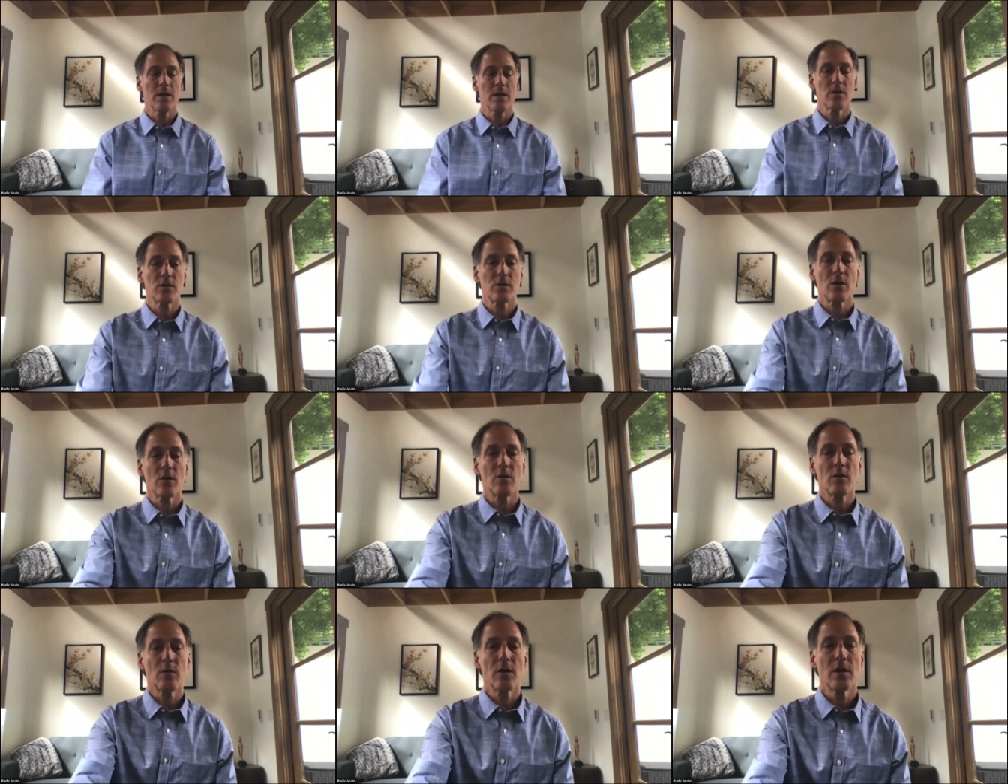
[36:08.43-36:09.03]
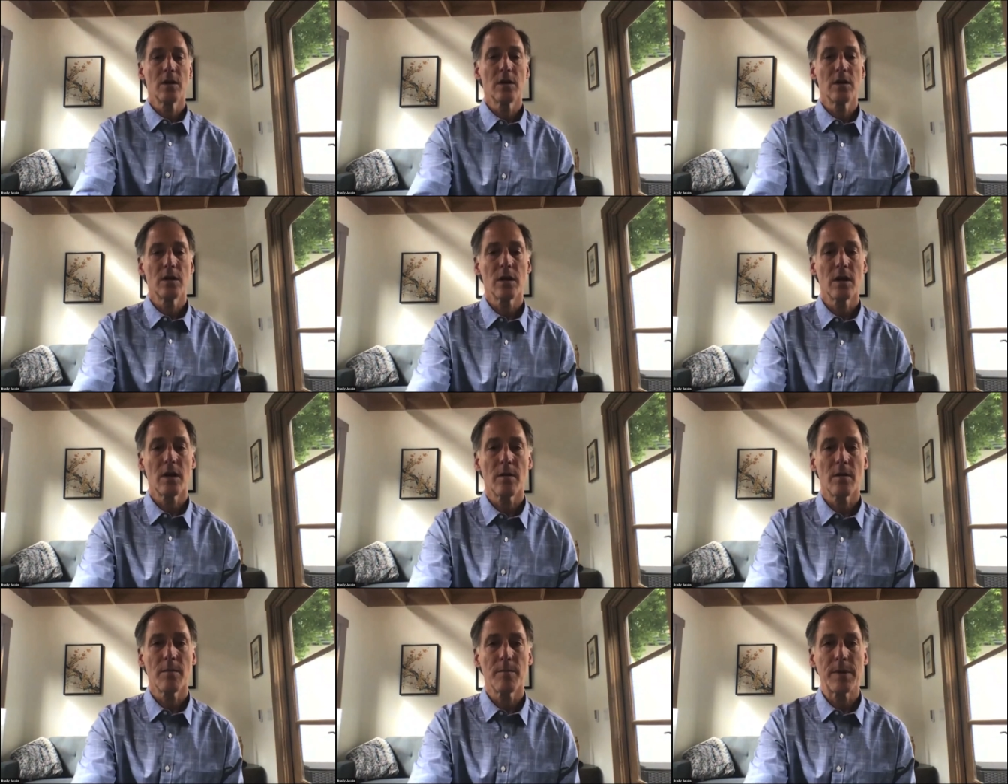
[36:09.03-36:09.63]
So,
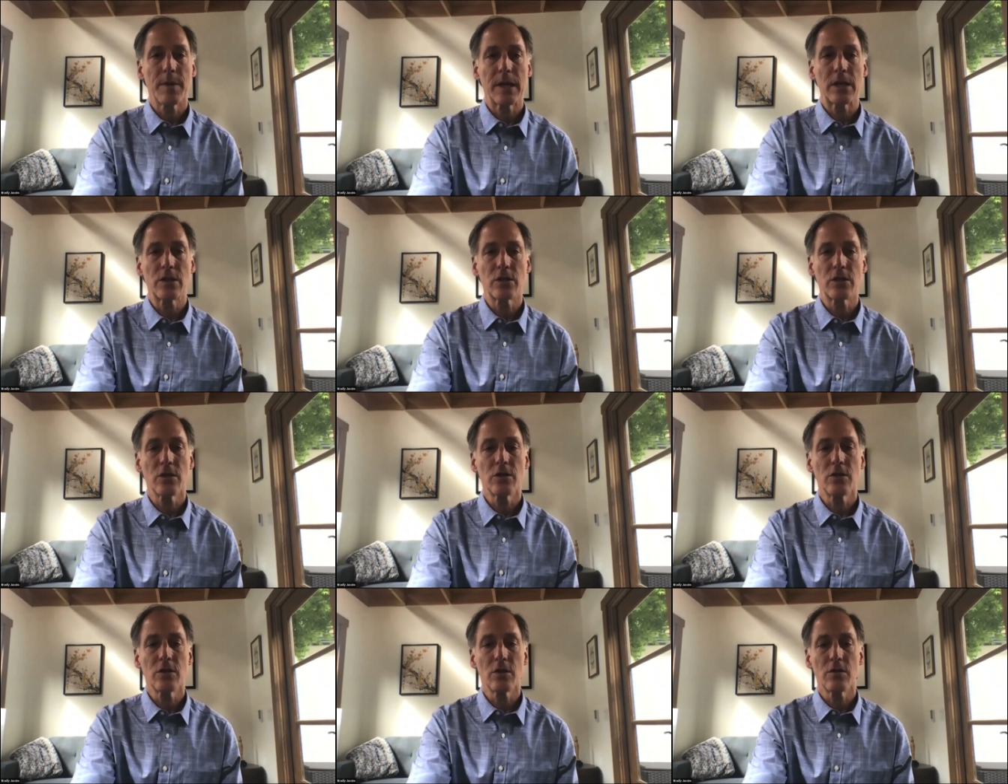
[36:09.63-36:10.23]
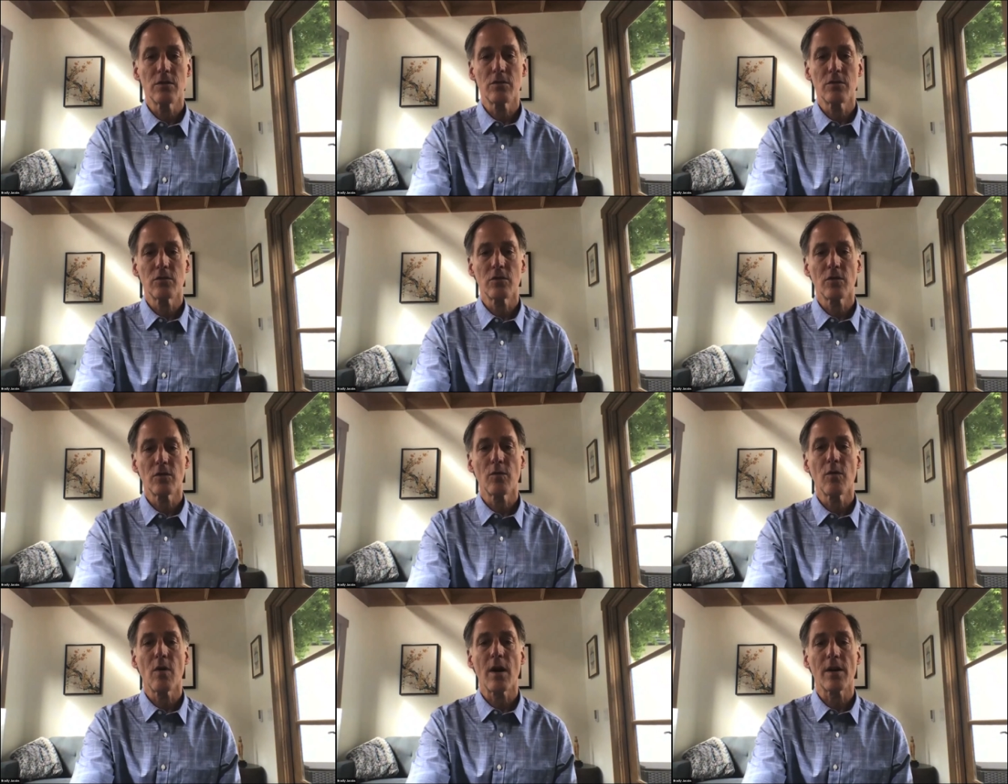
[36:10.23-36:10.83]
um, but it's good to sort
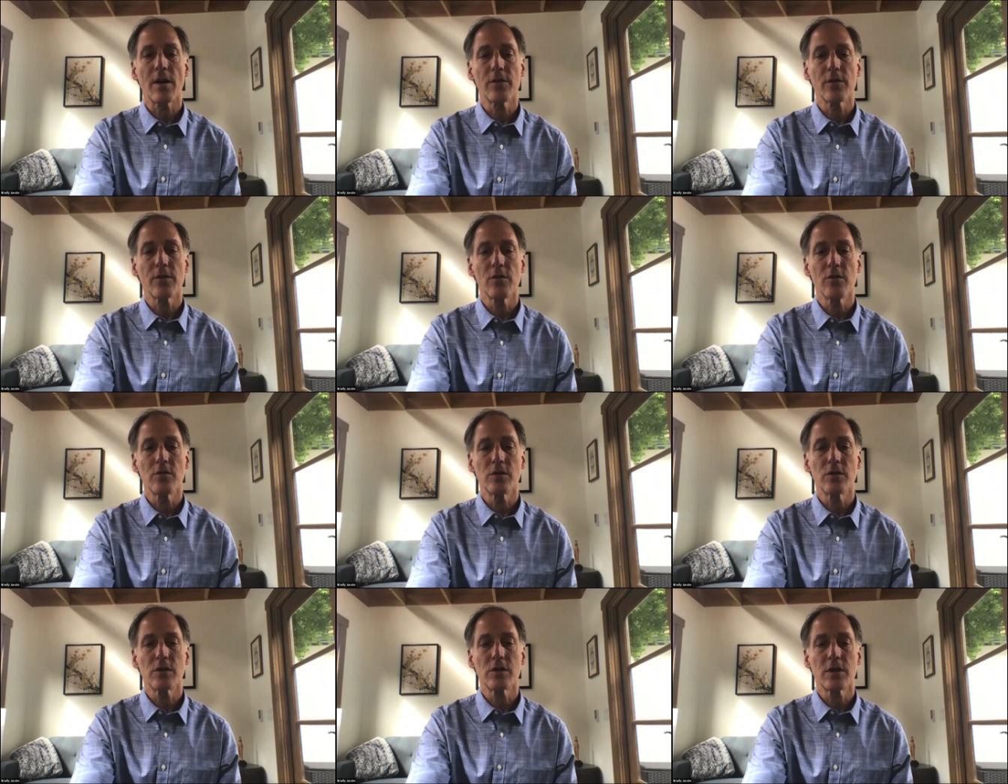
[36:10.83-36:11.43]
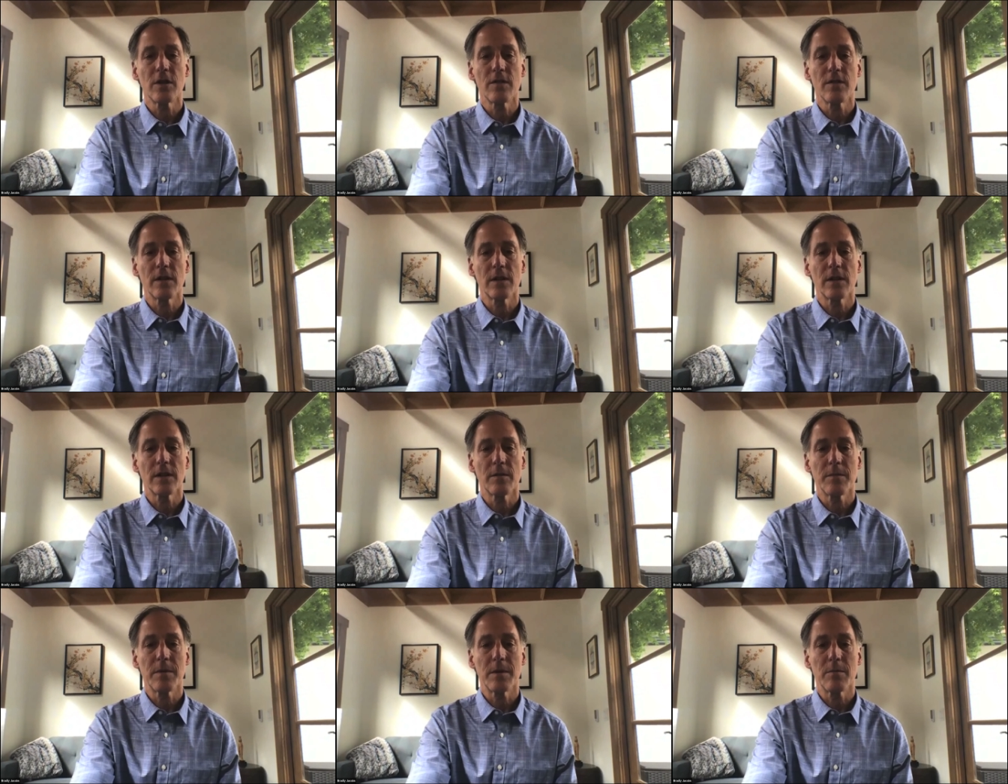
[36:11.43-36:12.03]
of walk through and just give you a
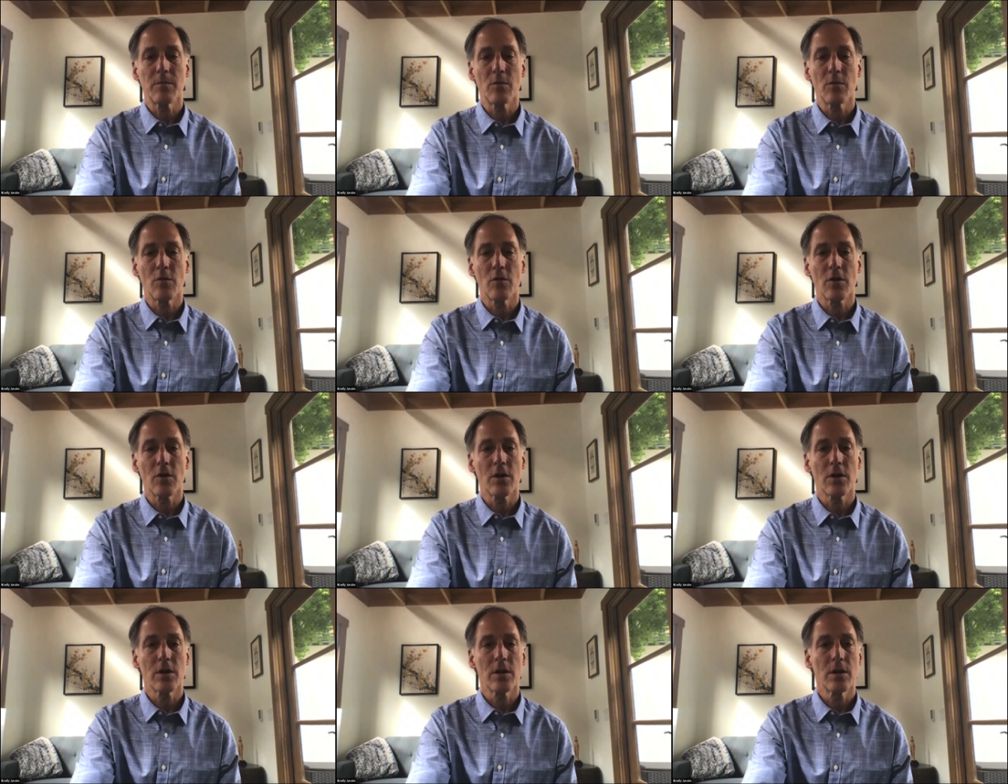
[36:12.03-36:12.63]
little bit more